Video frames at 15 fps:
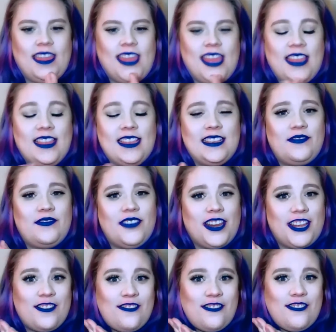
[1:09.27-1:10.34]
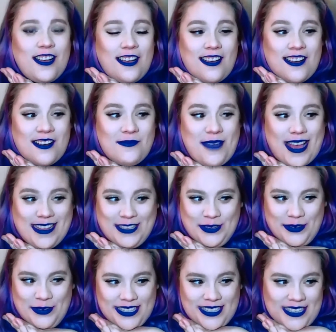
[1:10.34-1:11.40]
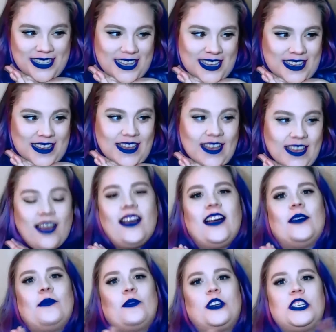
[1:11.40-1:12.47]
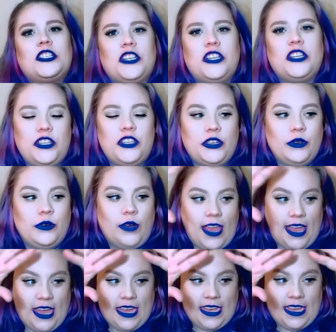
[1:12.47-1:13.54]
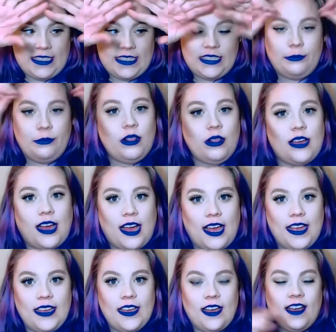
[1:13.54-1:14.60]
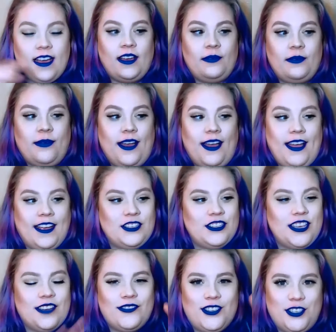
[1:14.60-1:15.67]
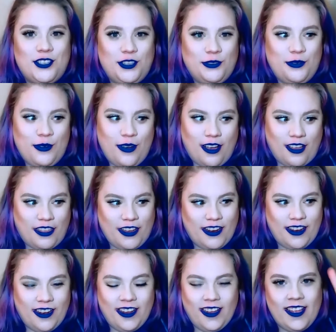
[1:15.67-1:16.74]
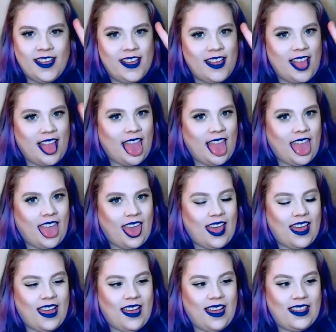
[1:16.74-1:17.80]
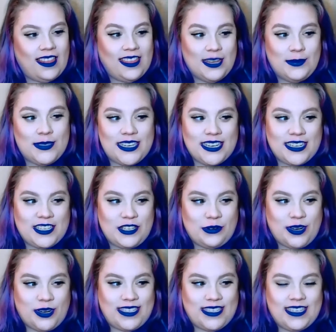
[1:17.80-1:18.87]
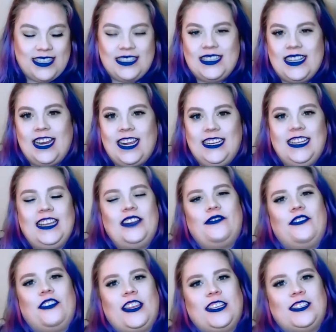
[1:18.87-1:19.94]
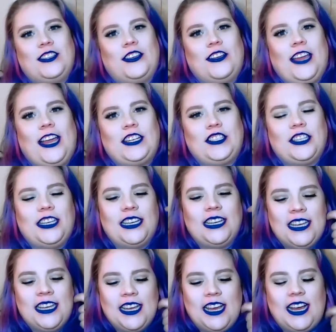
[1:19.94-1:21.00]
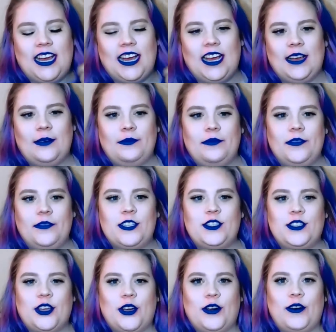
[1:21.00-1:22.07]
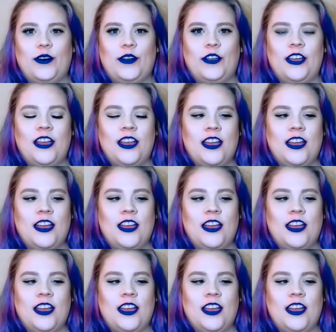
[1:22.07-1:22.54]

In this video, as you can see, we're just gonna do a simple eye. I actually have two other lipstick choices that I did for this look, actually. So